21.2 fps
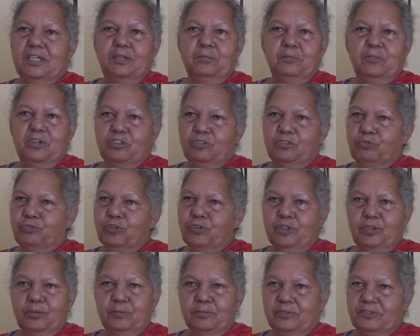that much
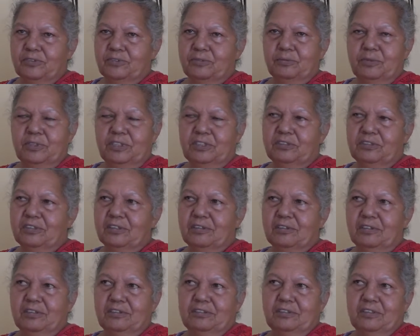fumes. We used to
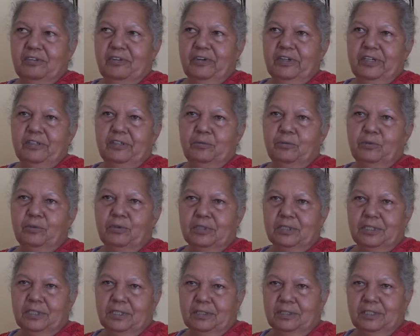cross the road and
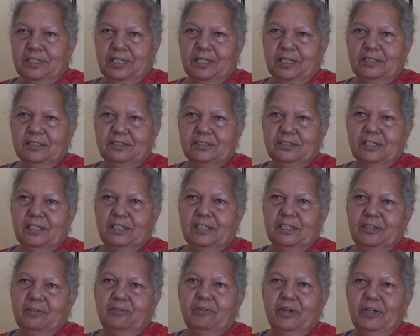walk down the other side
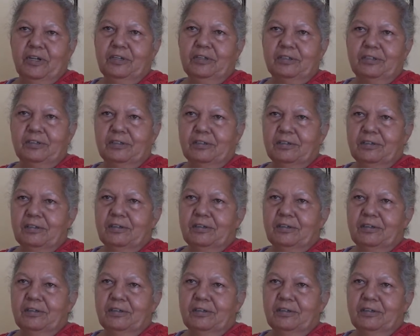of the road